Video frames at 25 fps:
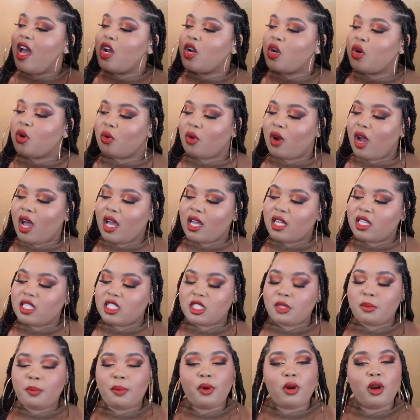
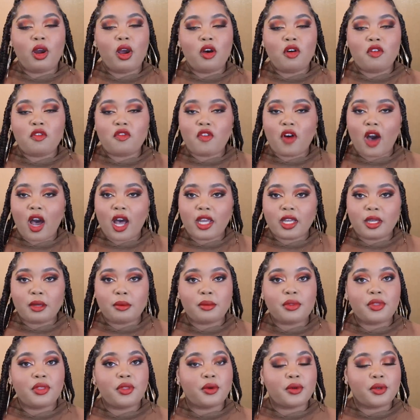Grande Pro
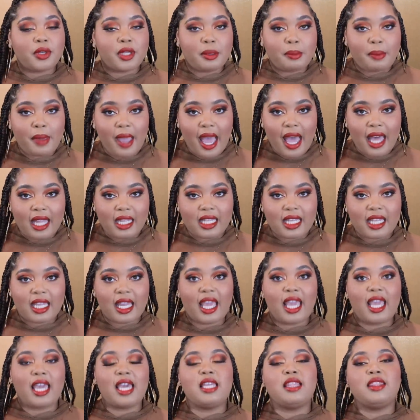Volume 3
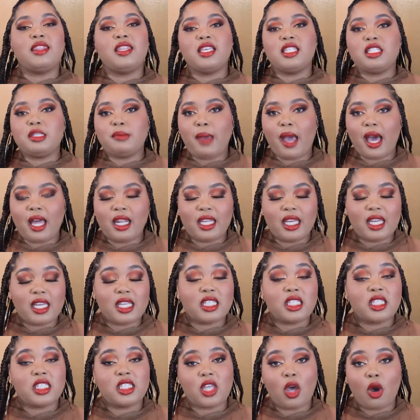palette, and this palette
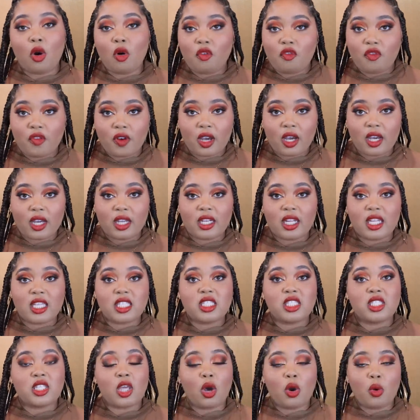is so fun.
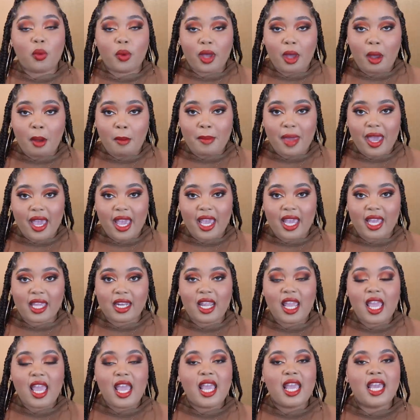It's so well
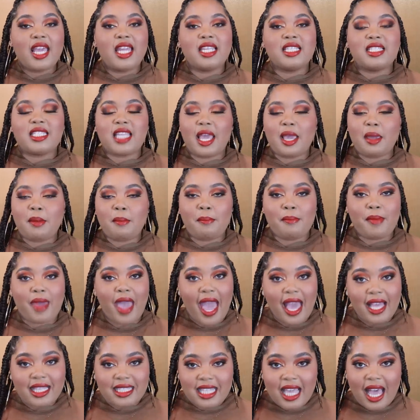made. It is a
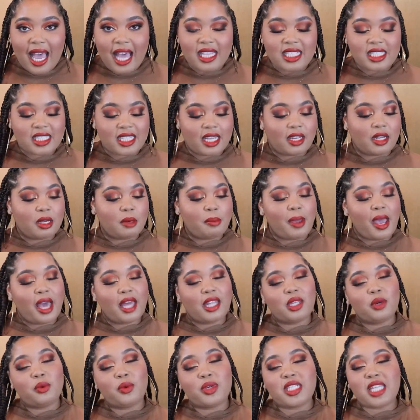matte eyeshadow
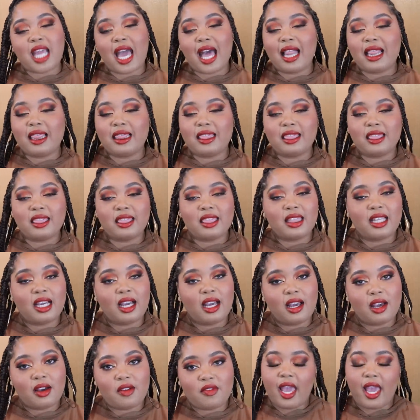palette, which I
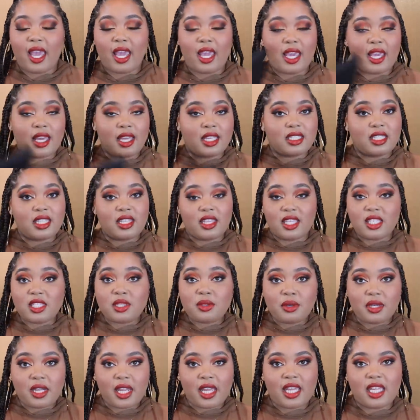love, and
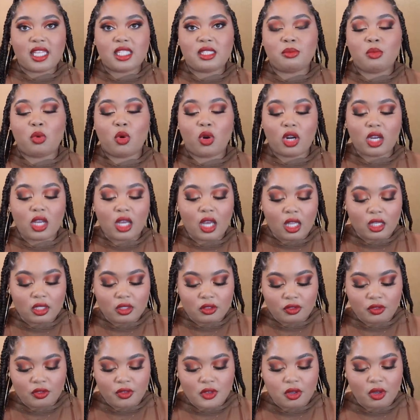this one is more
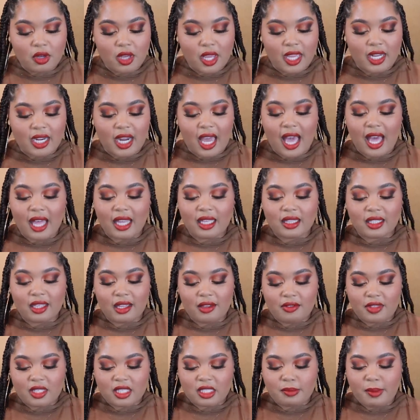colorful, and I
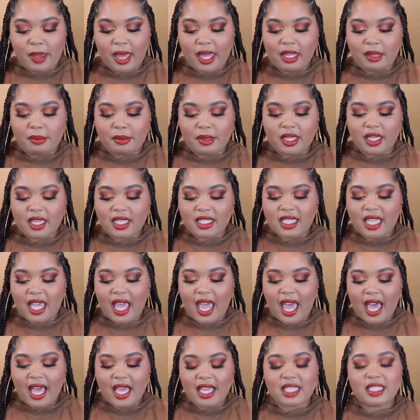love this palette because it
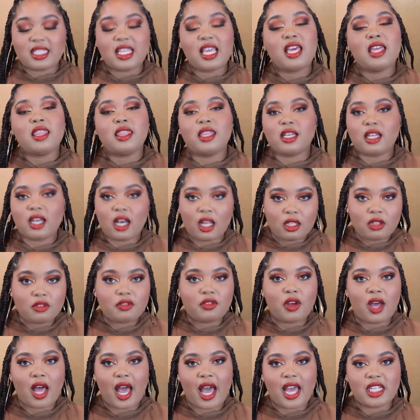has the
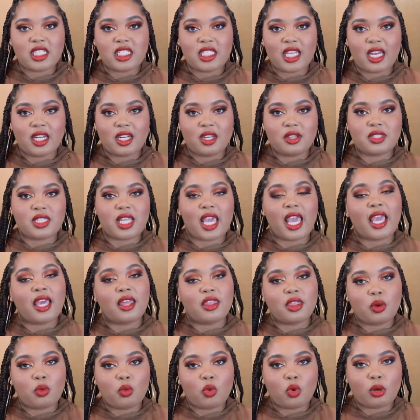colorful eyeshadows
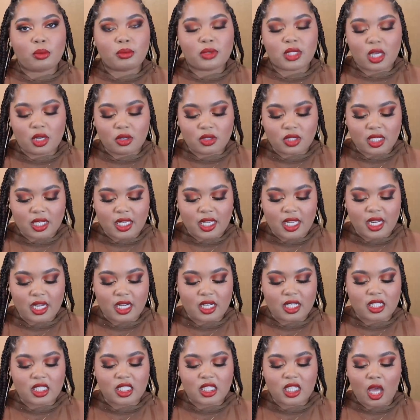and the warm tones in
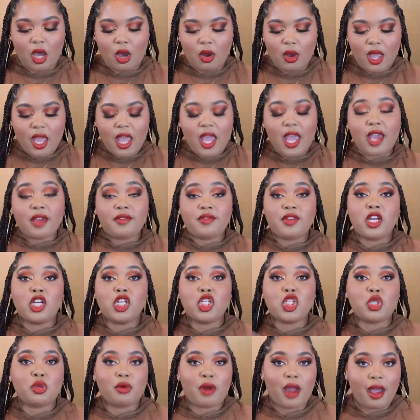here. So if
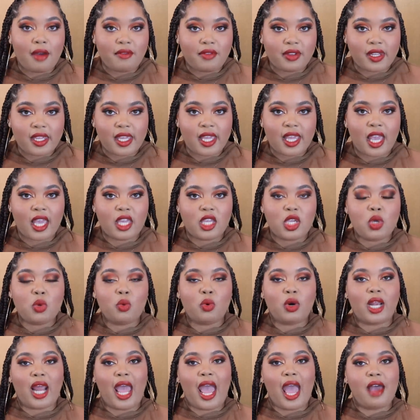you're traveling and you
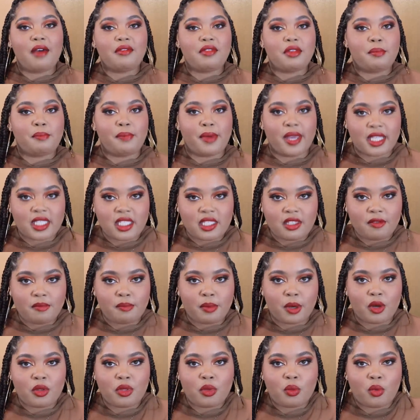want to have the best
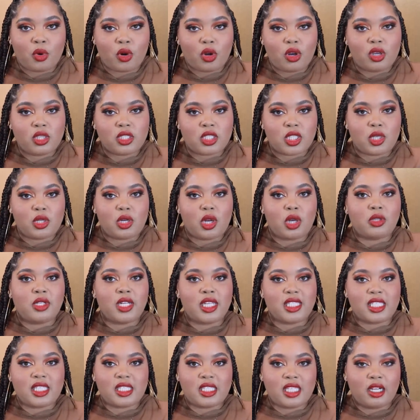of both worlds and you don't
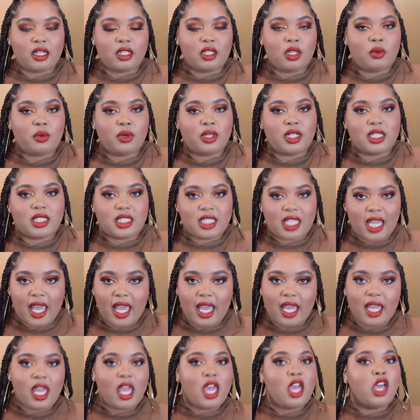necessarily want to
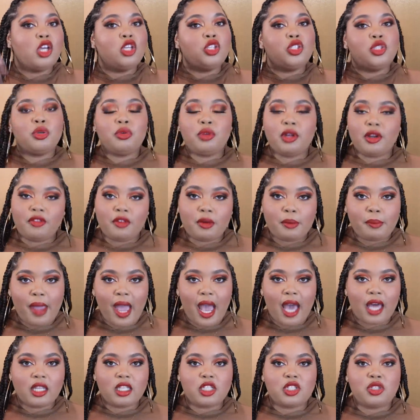take 2 different
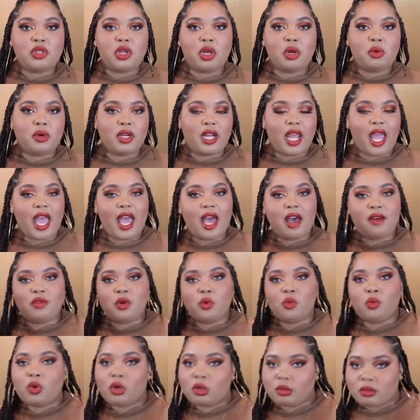palettes, you don't want to have
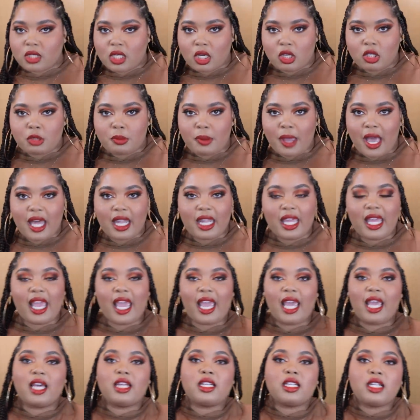a warm toned palette
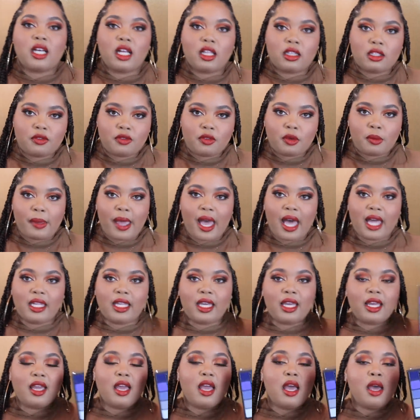and a colorful
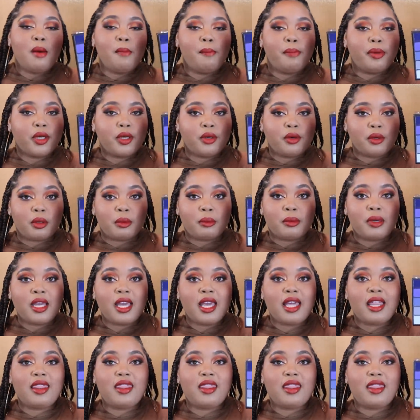palette, boom.